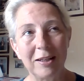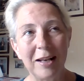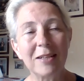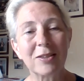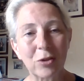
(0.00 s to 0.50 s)

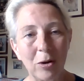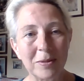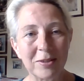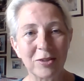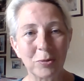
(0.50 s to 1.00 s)
less
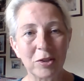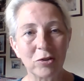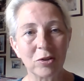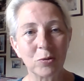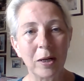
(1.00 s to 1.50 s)
common
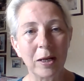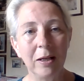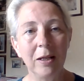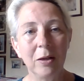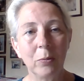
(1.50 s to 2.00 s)
situations when
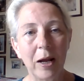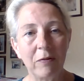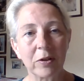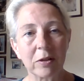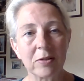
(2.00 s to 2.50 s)
we
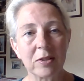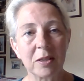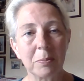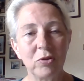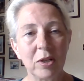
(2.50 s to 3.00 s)
have to
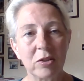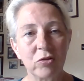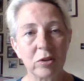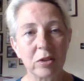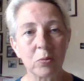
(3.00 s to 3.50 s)
consider
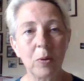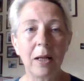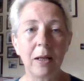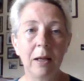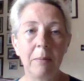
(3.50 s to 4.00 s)
progesterone as
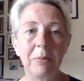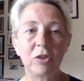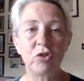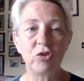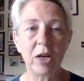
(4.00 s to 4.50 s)
well.
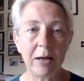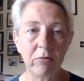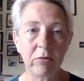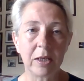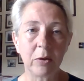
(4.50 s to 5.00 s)
But
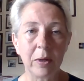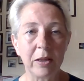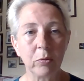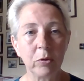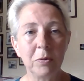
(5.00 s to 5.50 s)
generally, when
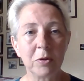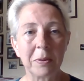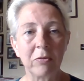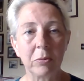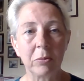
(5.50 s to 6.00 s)
the womb has
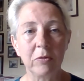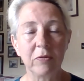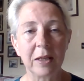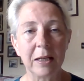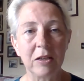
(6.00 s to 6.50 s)
been removed,
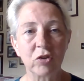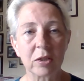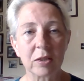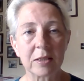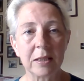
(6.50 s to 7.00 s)
the
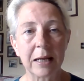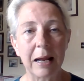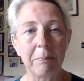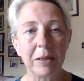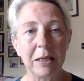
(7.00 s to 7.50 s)
HRT
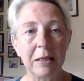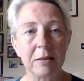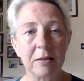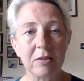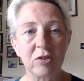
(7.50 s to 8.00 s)
can
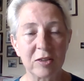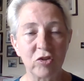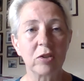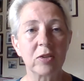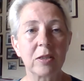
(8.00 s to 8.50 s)
be
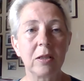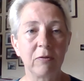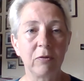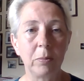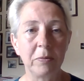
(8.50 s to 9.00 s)
just in
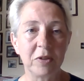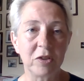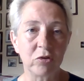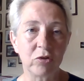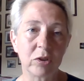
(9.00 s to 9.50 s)
the form of
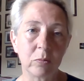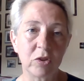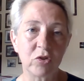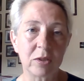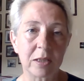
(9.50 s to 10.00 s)
estrogen,
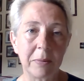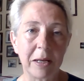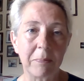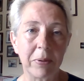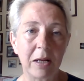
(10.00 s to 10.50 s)
which is the
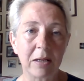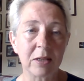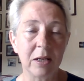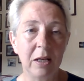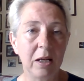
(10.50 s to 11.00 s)
main part.
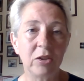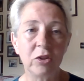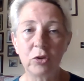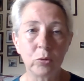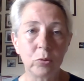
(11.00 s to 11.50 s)
And
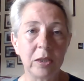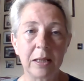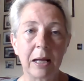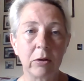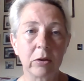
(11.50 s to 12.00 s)
you don't
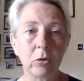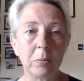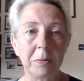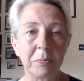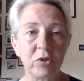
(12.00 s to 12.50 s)
need that other
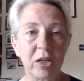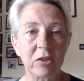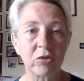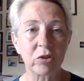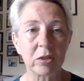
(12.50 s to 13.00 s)
hormone,
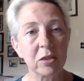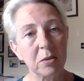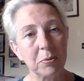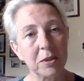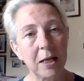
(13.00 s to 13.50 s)
progesterone,
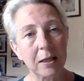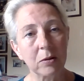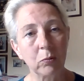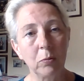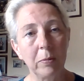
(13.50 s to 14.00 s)
to
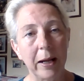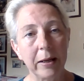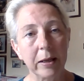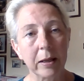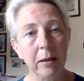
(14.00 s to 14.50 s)
protect the womb
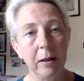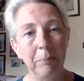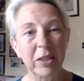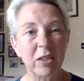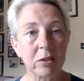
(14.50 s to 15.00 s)
lining
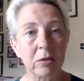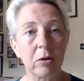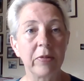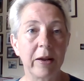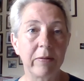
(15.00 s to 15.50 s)
because it's
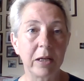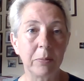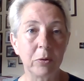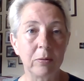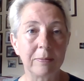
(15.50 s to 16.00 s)
not there
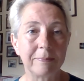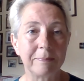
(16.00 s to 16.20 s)
anymore.